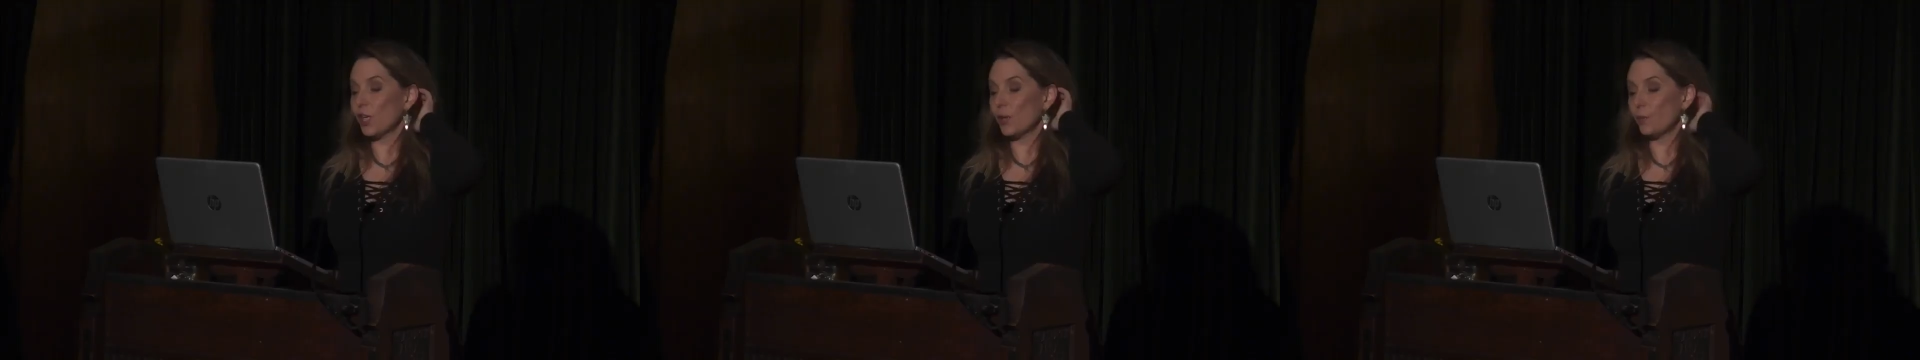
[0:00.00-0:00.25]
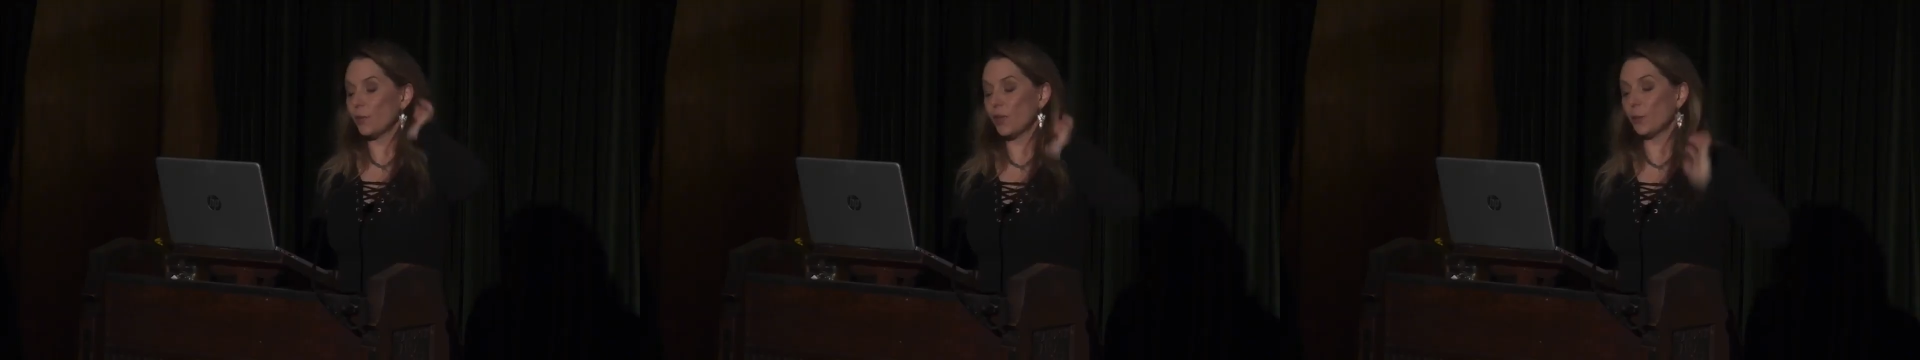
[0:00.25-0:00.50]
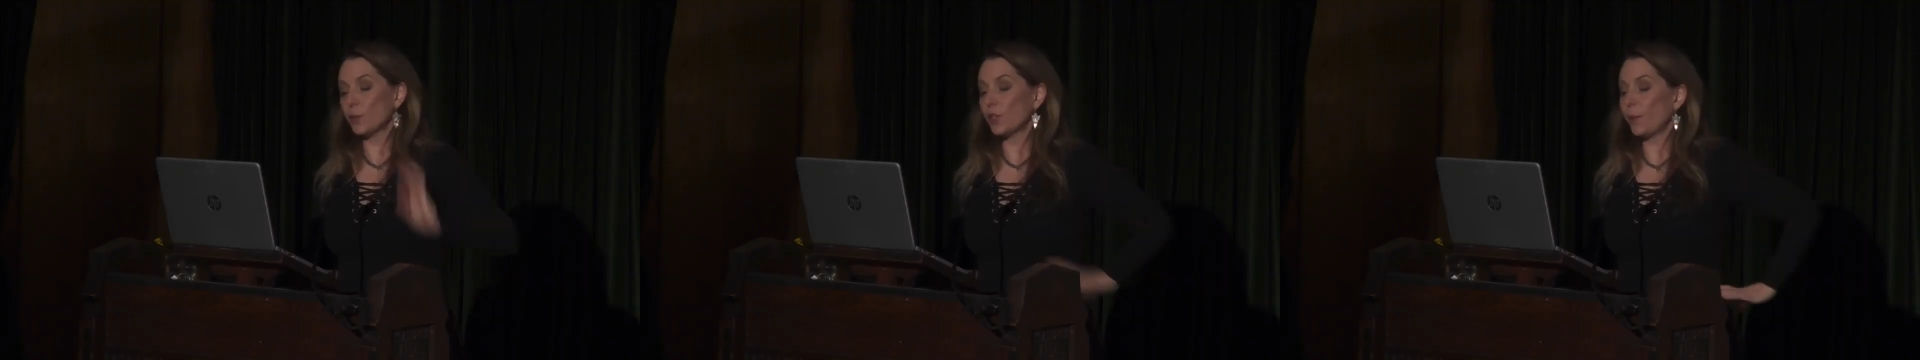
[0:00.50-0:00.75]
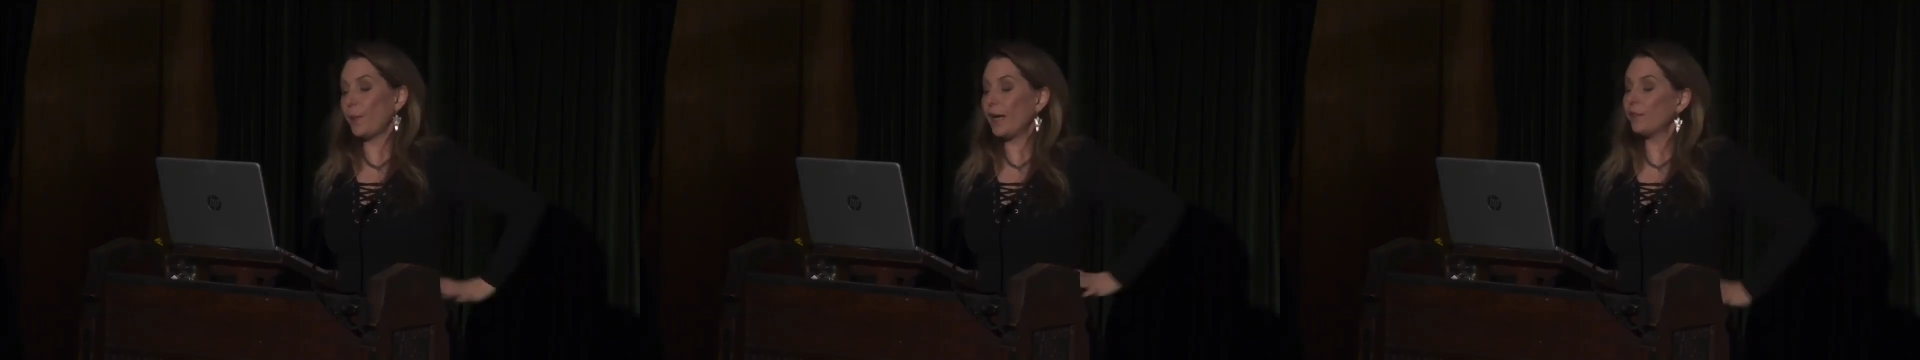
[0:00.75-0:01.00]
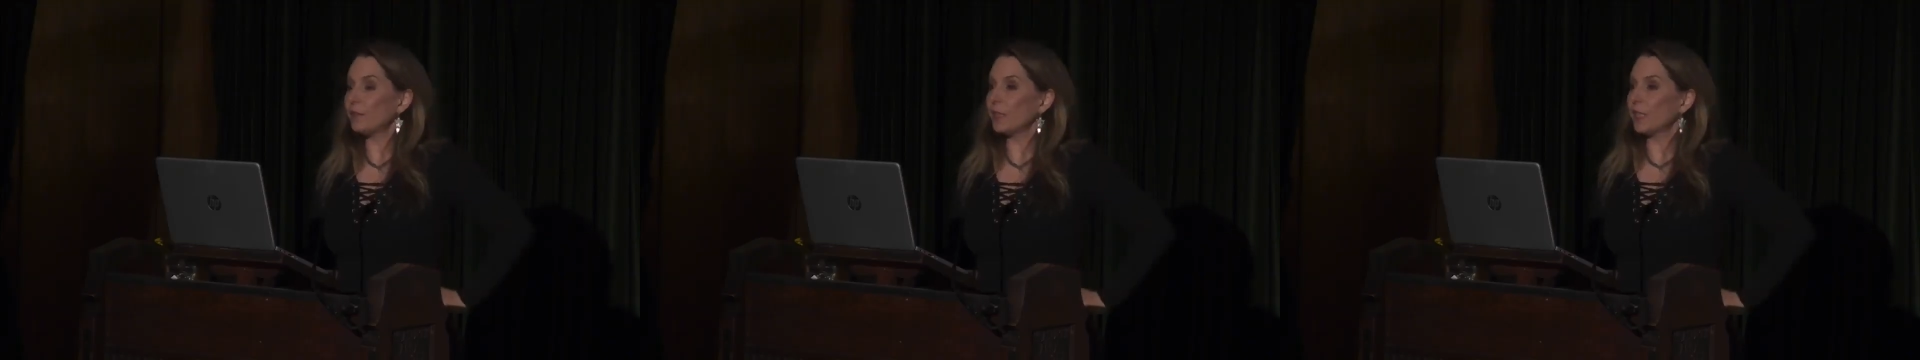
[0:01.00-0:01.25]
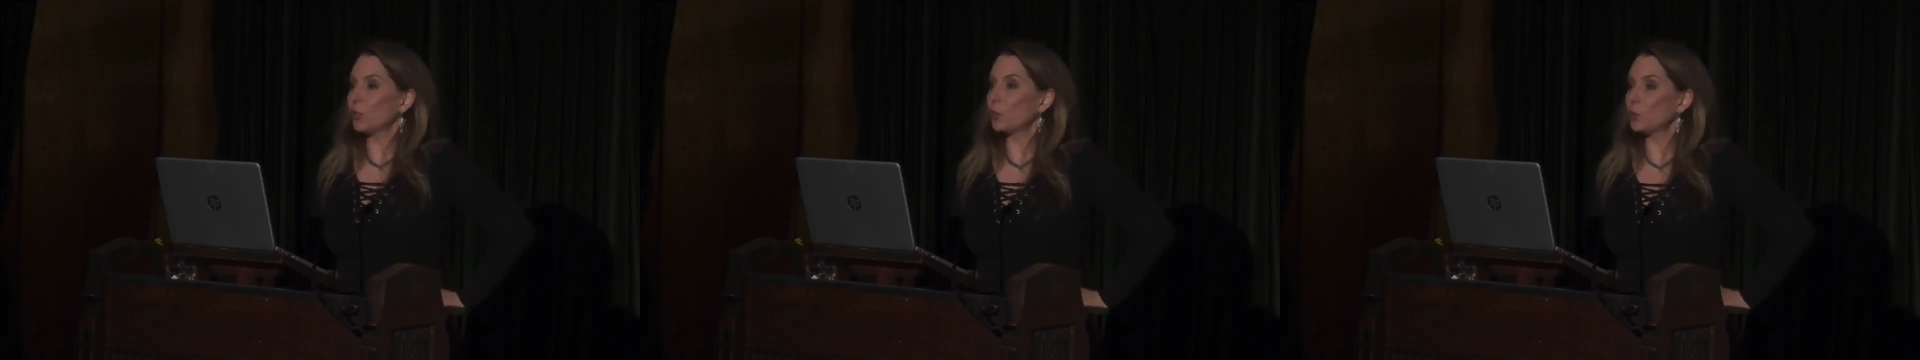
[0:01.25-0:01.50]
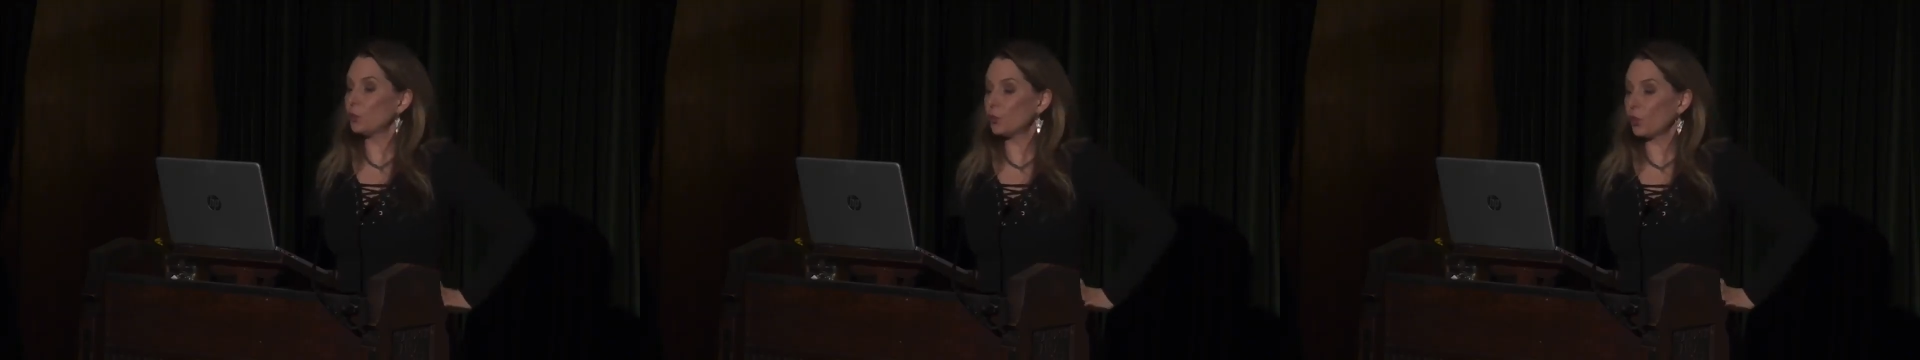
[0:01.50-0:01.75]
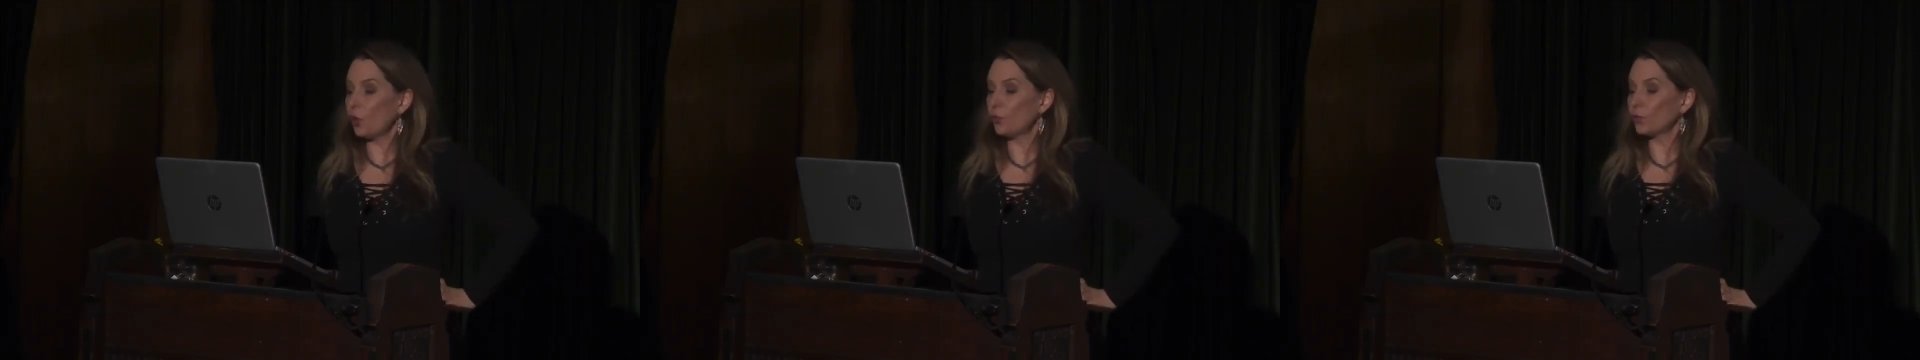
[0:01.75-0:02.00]
there was apparently the daughter
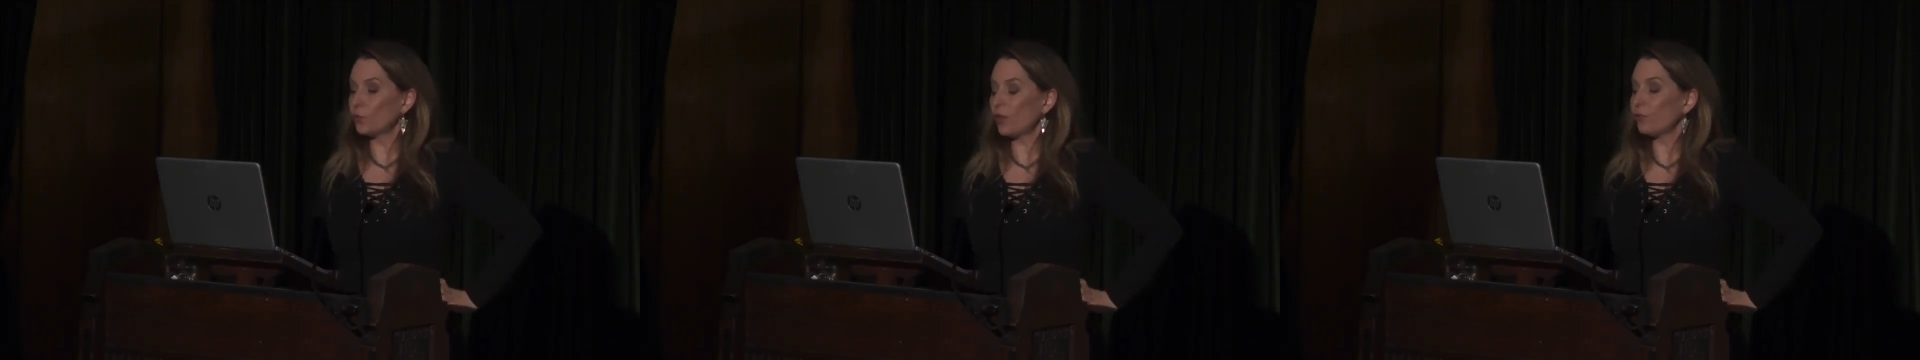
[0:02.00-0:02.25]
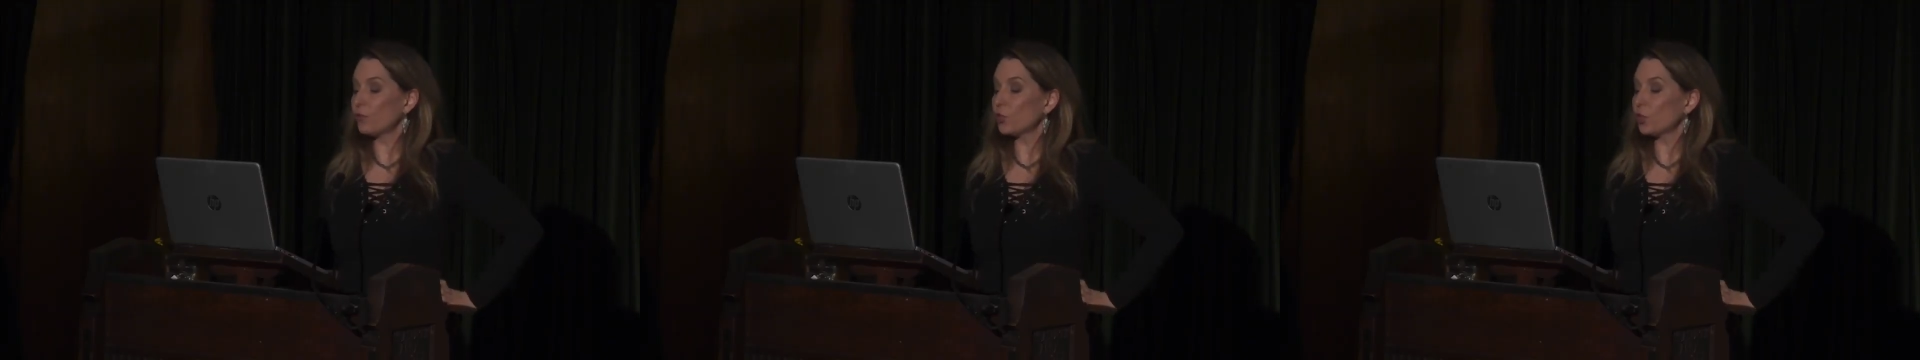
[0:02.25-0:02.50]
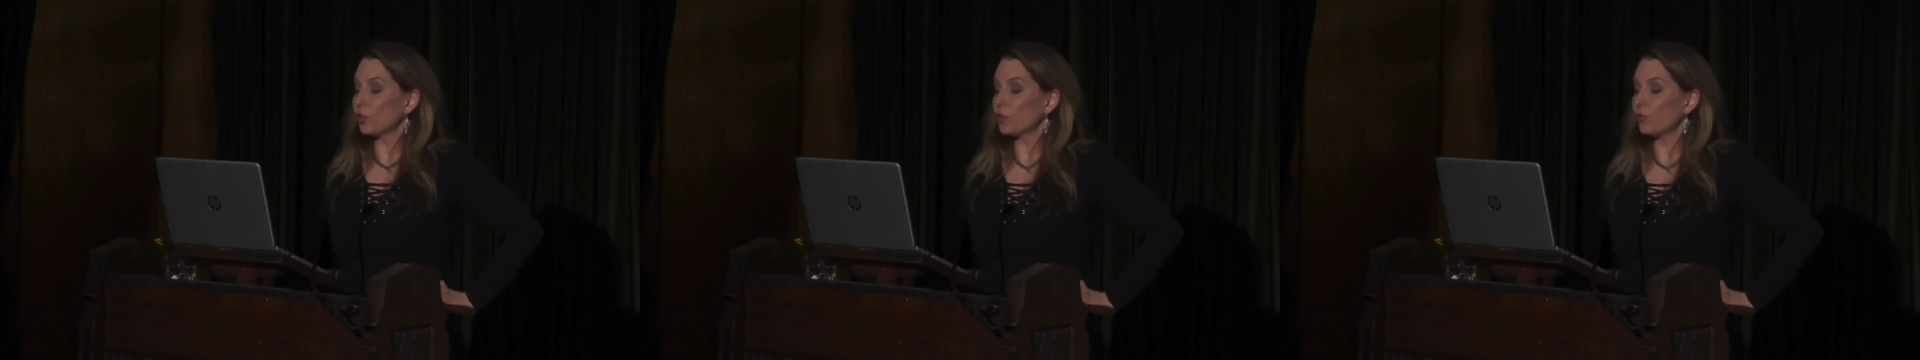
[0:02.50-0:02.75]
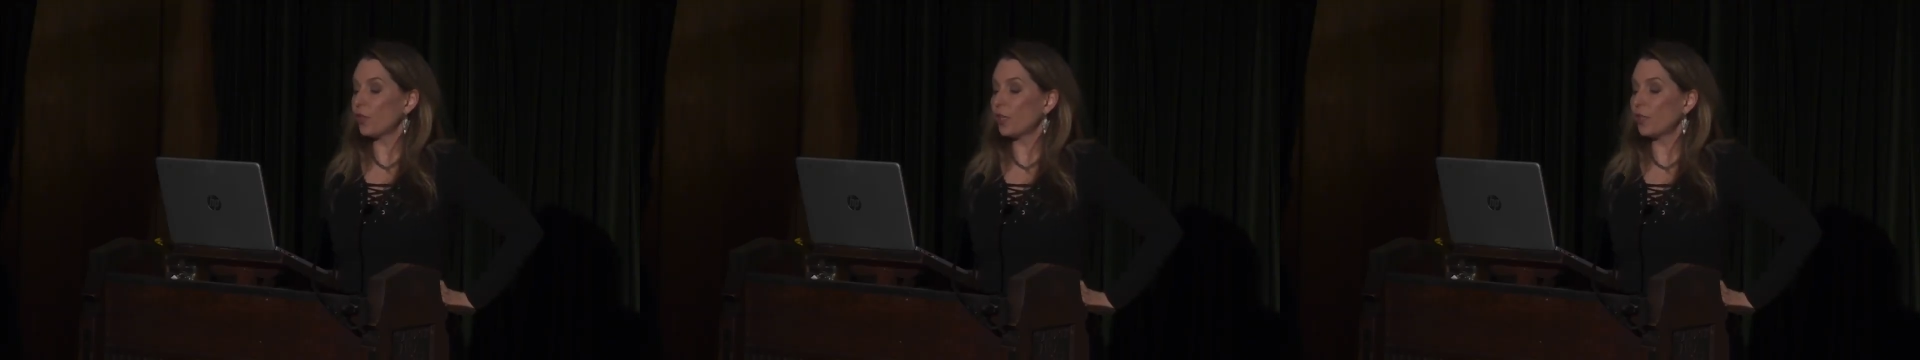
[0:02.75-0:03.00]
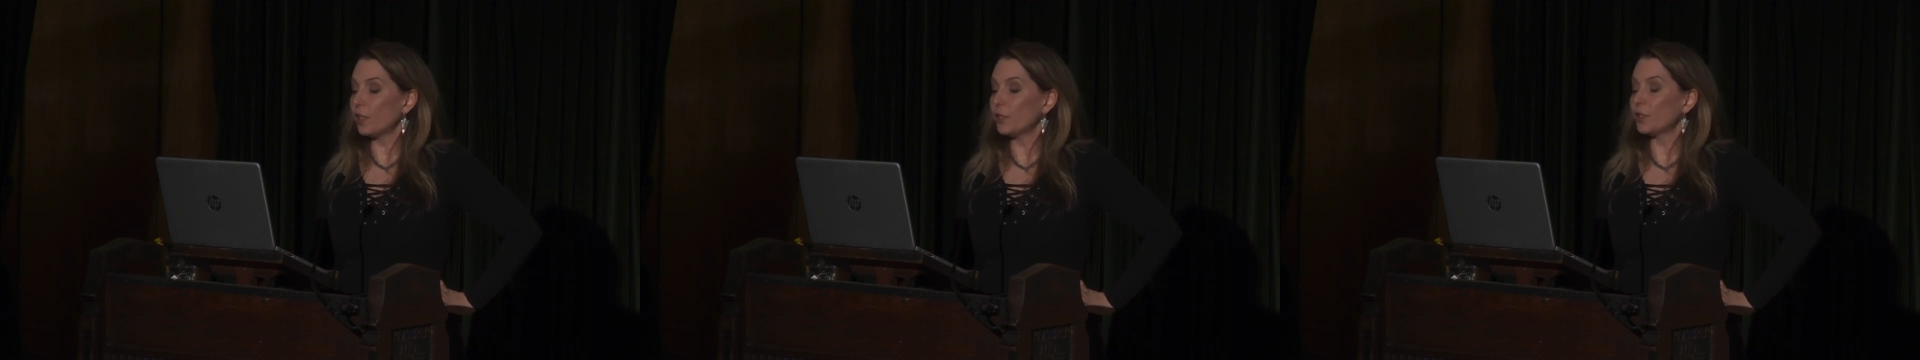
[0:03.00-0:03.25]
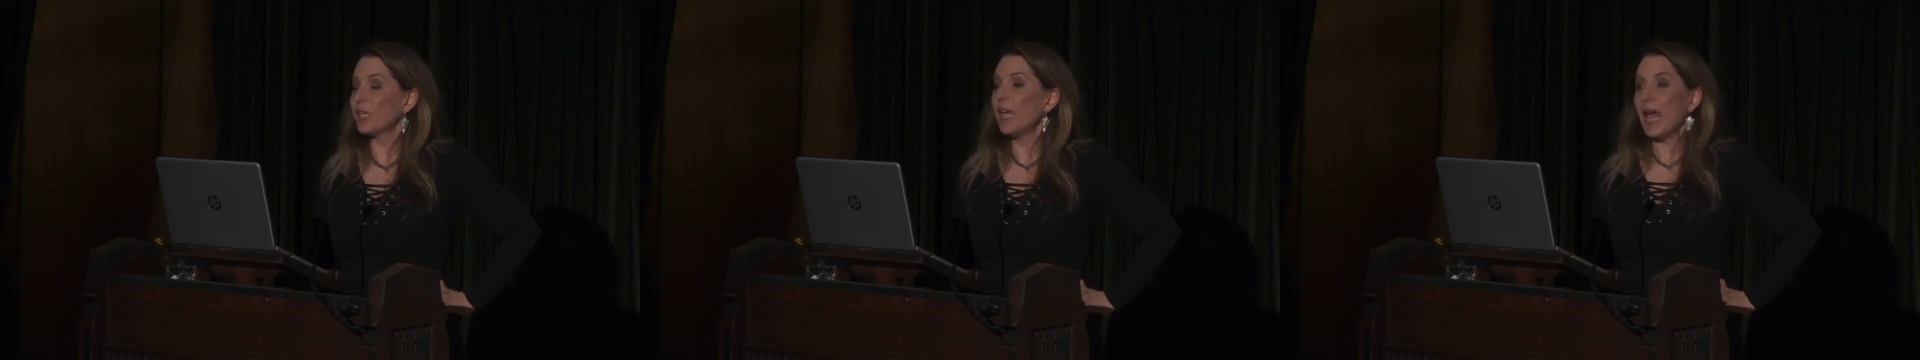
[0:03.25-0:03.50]
of a Reverend Joseph Ireland